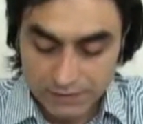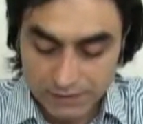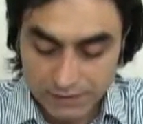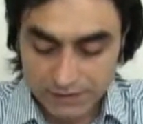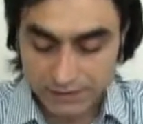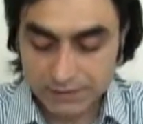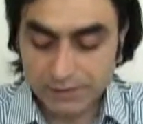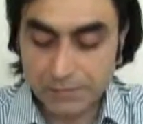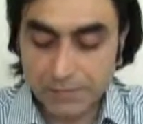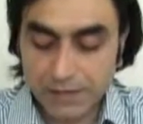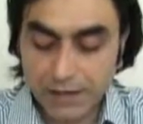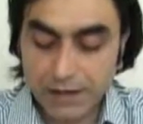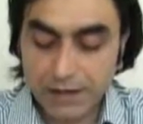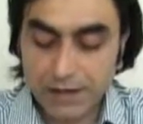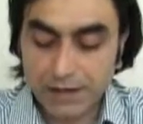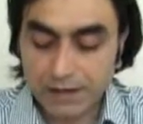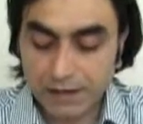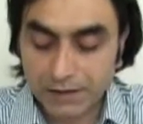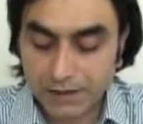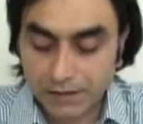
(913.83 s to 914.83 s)
at the
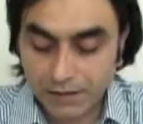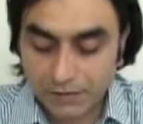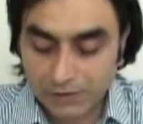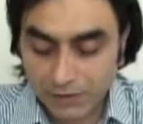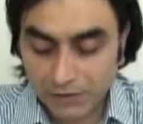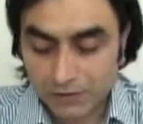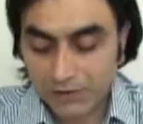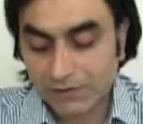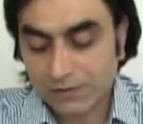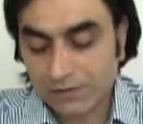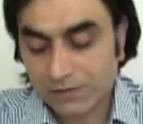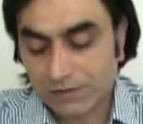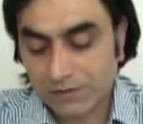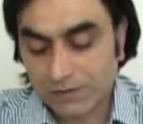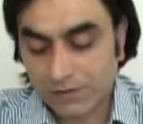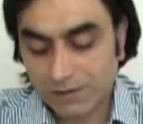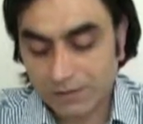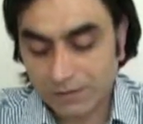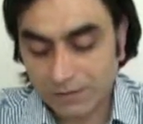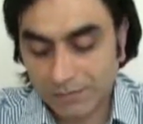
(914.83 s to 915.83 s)
beginning
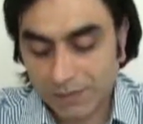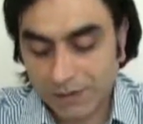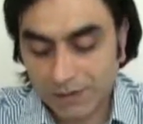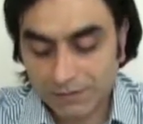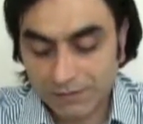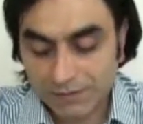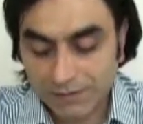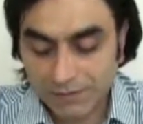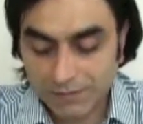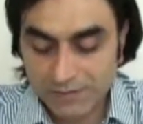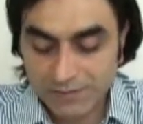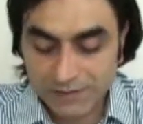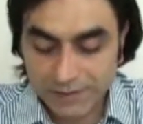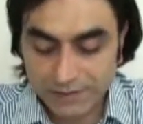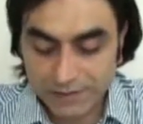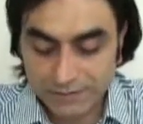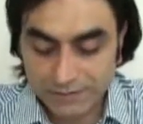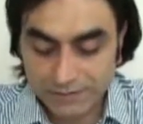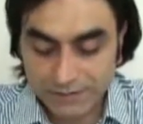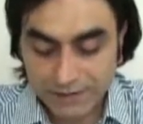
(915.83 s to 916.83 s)
talks about
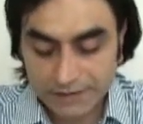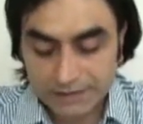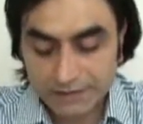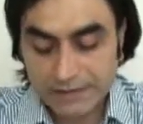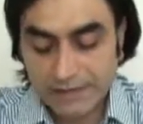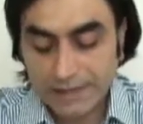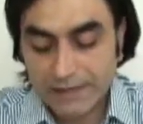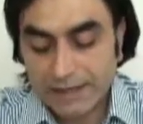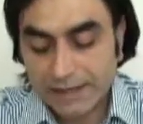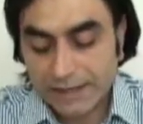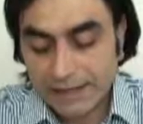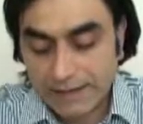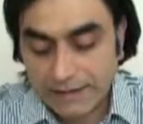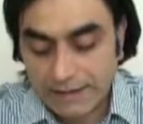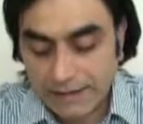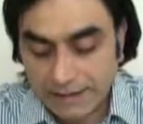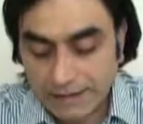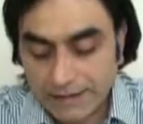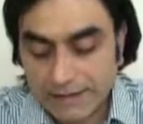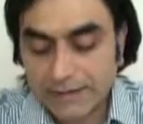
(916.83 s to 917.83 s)
himself that
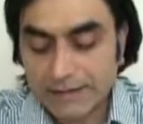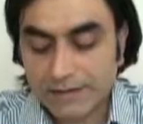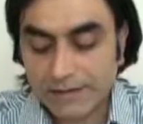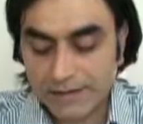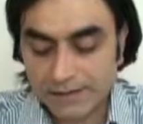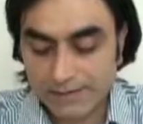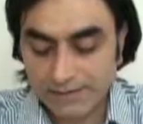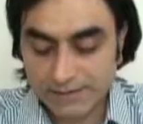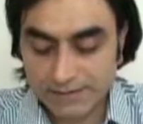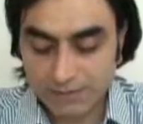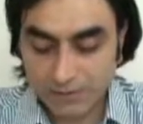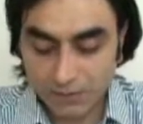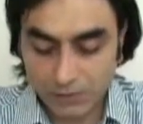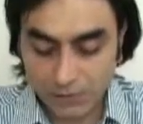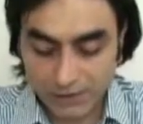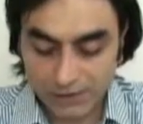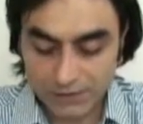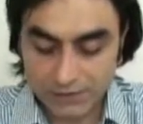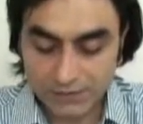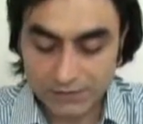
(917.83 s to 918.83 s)
he is the
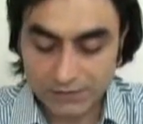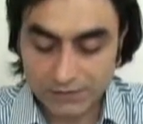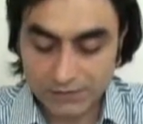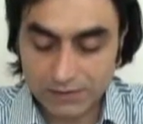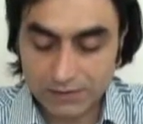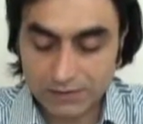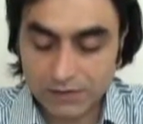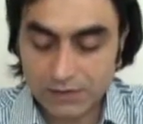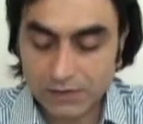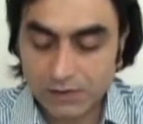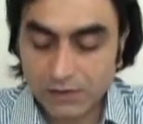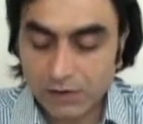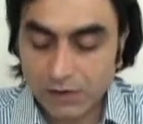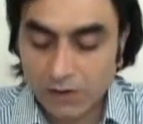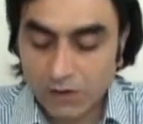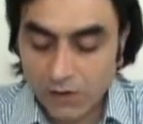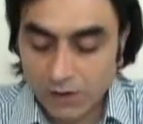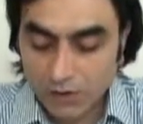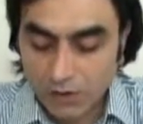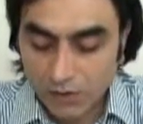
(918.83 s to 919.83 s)
one
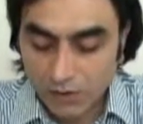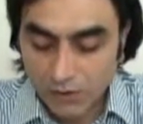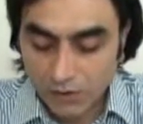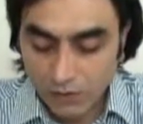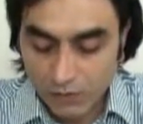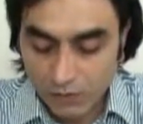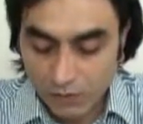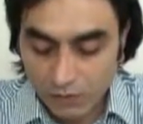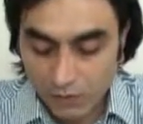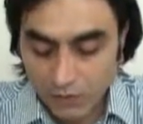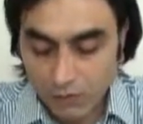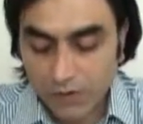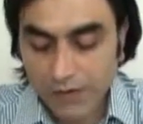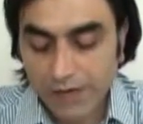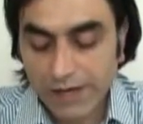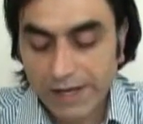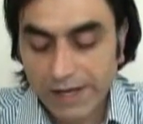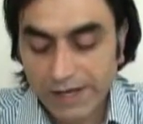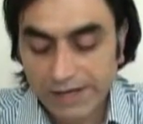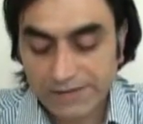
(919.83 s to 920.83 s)
who
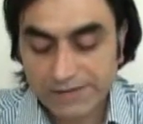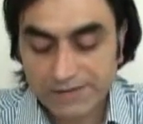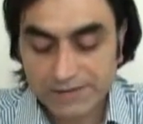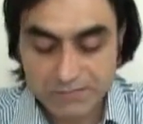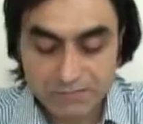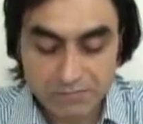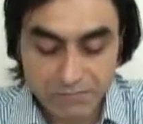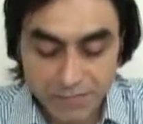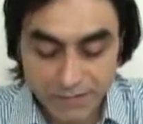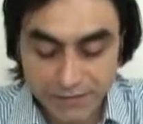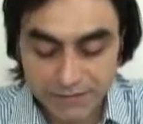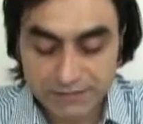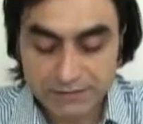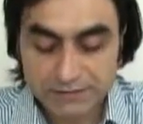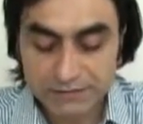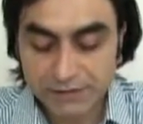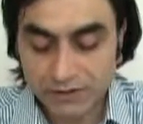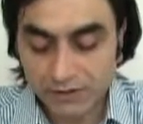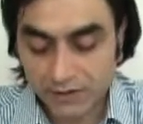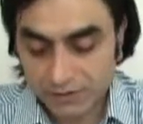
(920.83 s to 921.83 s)
has
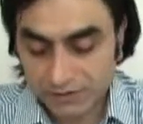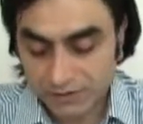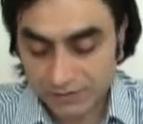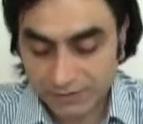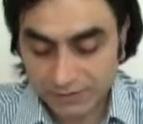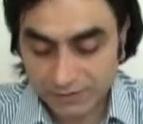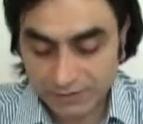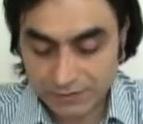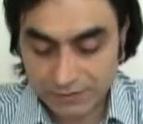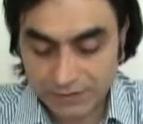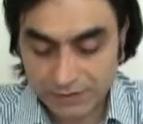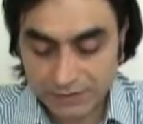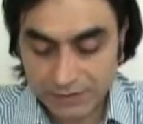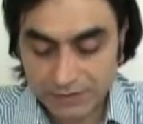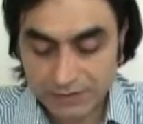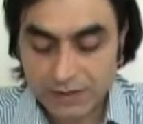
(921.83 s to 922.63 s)
made the earth